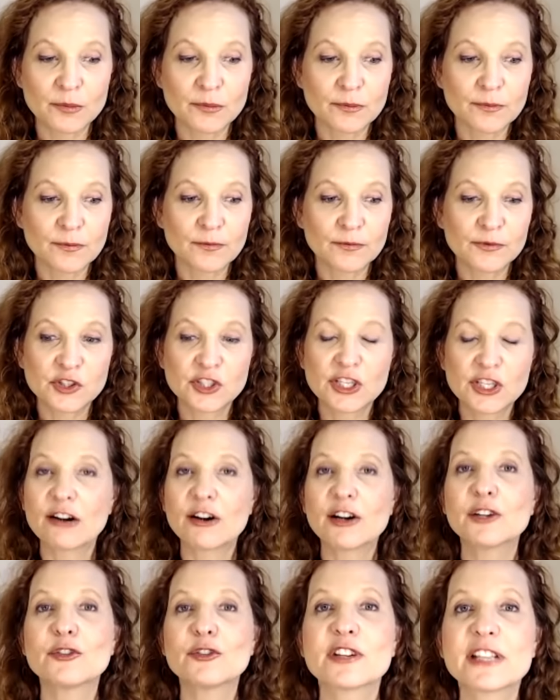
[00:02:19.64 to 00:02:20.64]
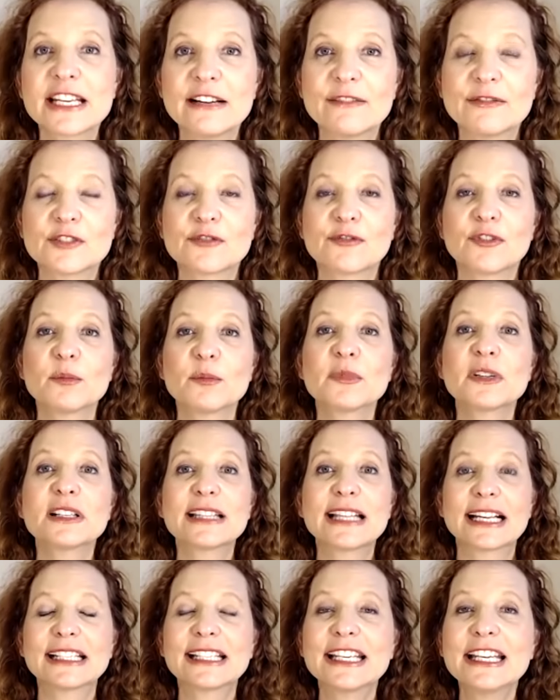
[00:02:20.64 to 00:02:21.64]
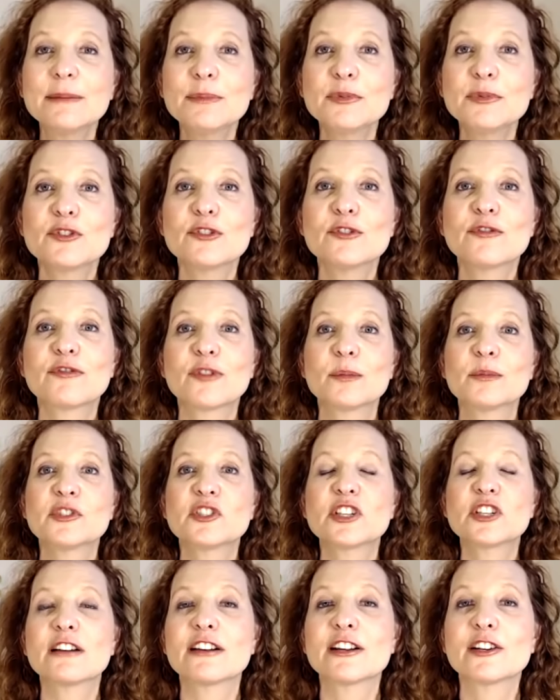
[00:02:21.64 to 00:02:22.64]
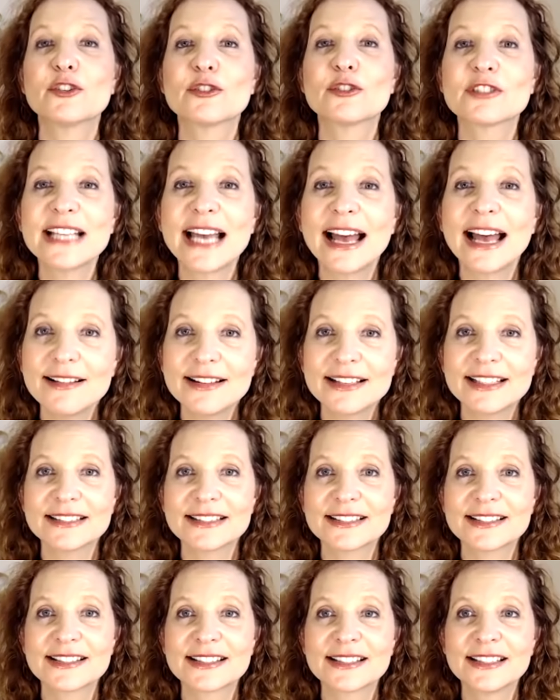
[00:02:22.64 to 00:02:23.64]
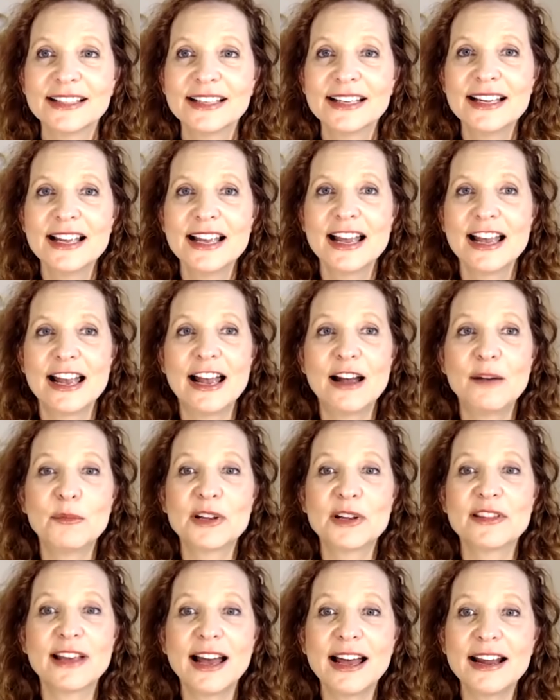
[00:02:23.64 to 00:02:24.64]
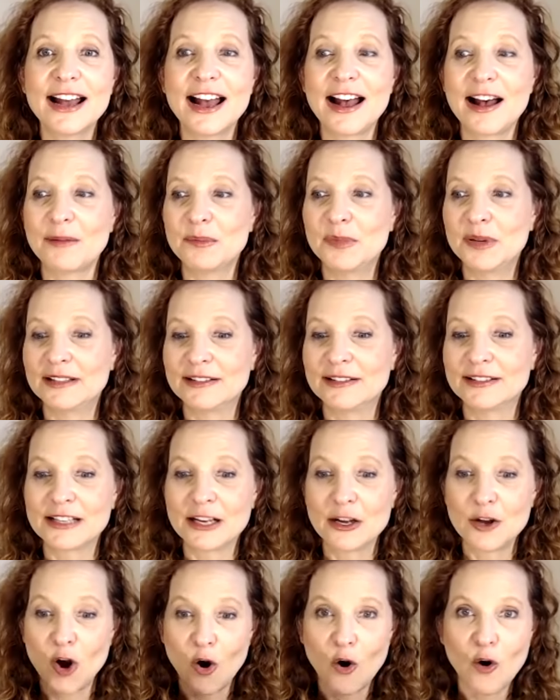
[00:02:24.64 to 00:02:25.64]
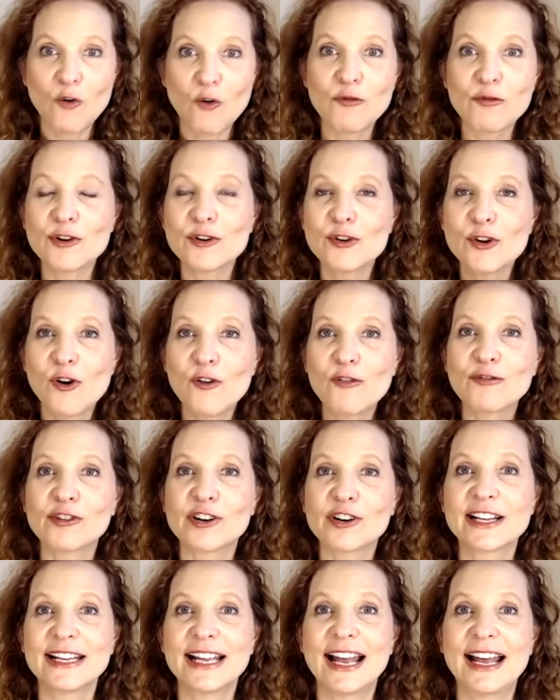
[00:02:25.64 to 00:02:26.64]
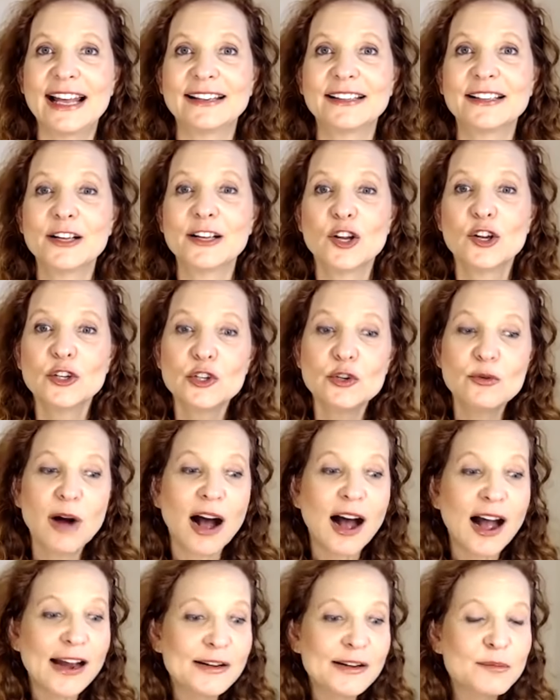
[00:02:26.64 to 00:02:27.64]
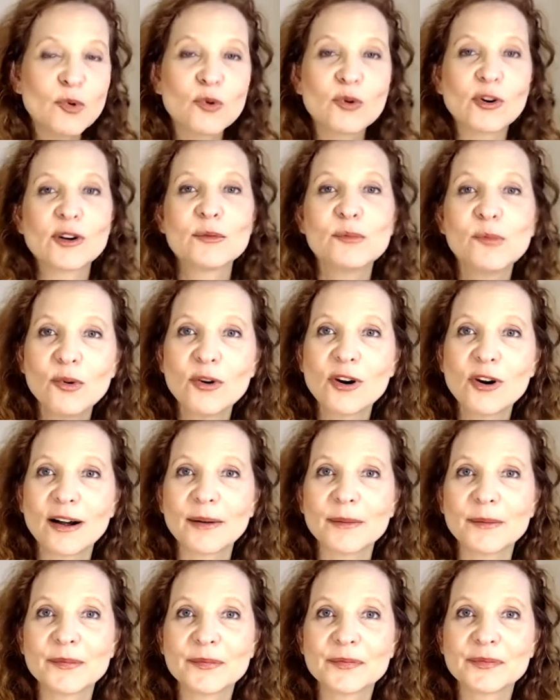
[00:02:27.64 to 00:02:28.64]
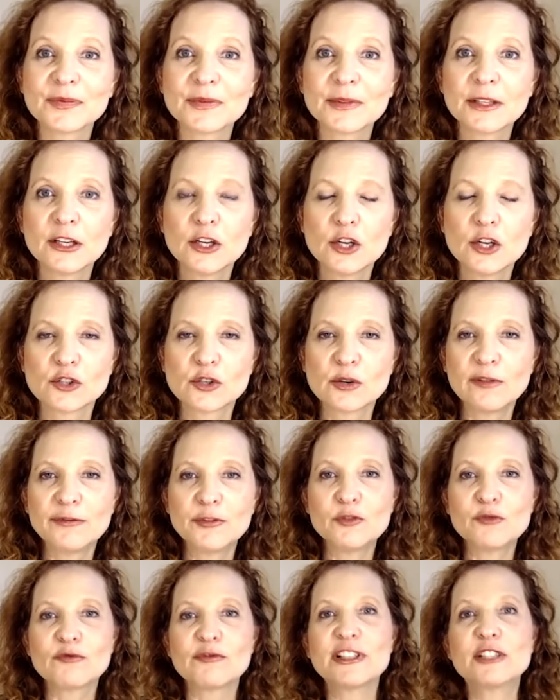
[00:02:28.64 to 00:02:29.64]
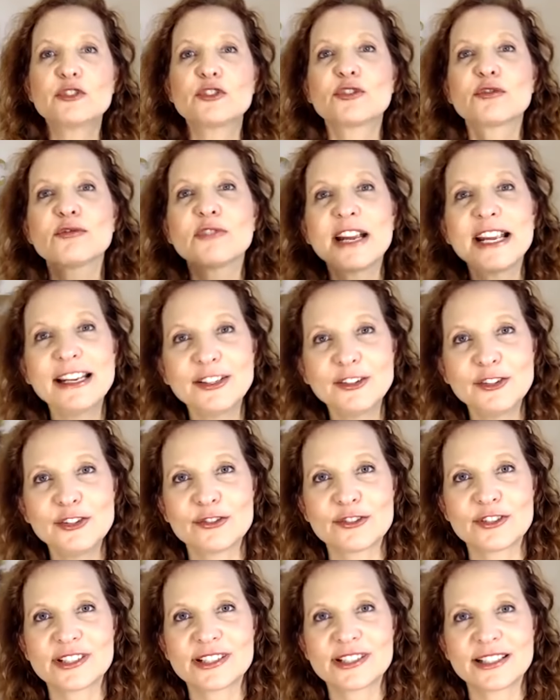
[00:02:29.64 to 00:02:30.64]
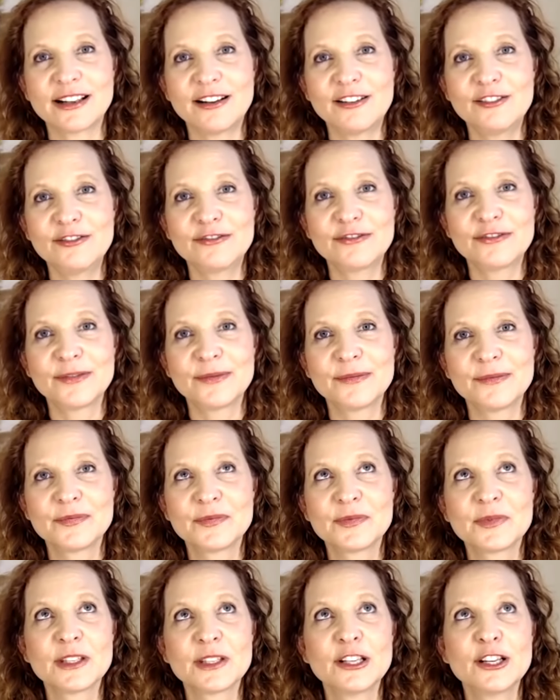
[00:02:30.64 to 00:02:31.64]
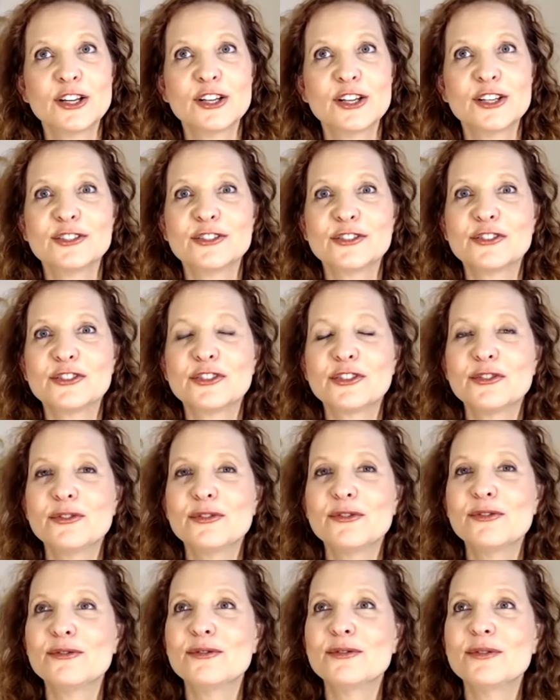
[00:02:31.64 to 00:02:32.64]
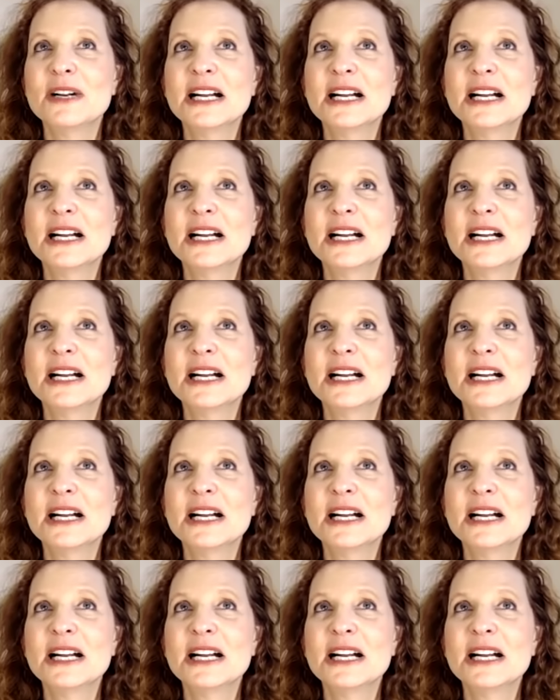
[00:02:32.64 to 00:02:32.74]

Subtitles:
sharing your gifts, that keeps you from sharing your talents. And when that happens over and over again, you hide more and more. So if you retrain yourself to